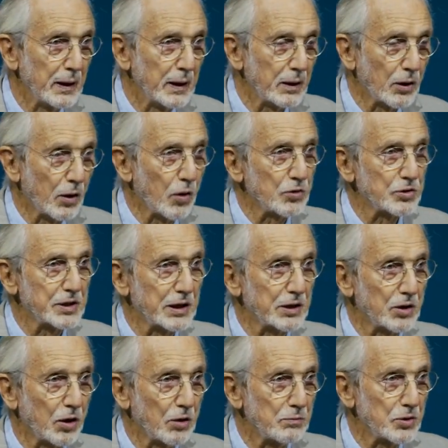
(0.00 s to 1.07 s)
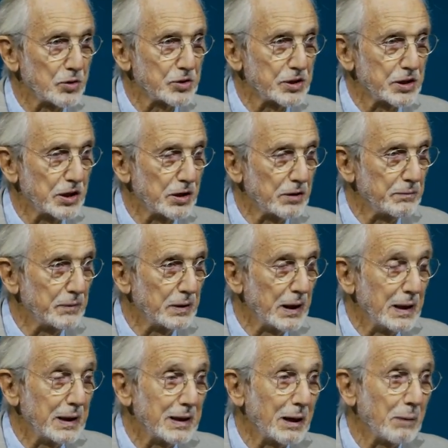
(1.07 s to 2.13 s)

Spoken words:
concert hall, museum. There are